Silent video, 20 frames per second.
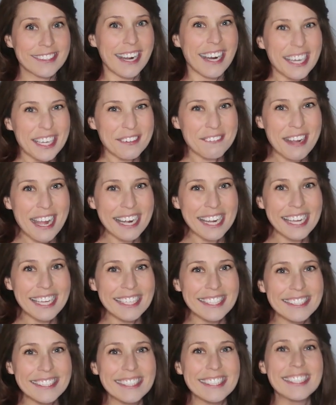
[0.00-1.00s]
Are you ready?
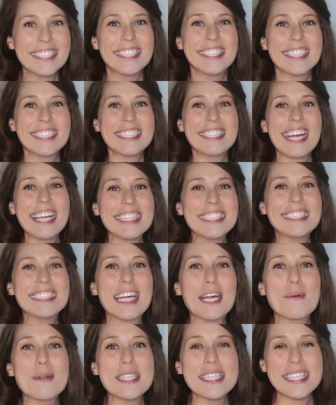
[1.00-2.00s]
Let's
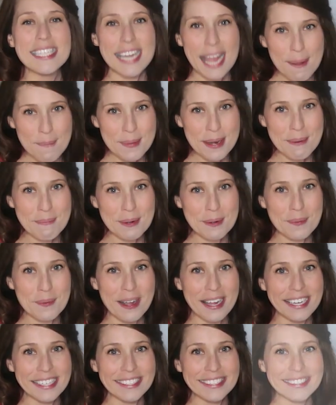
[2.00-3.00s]
start with step number
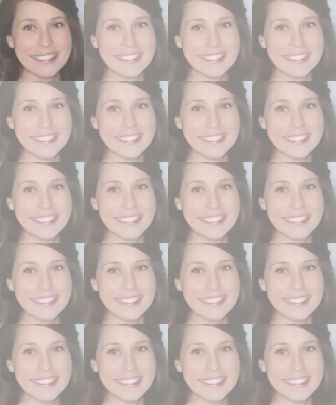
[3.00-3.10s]
1.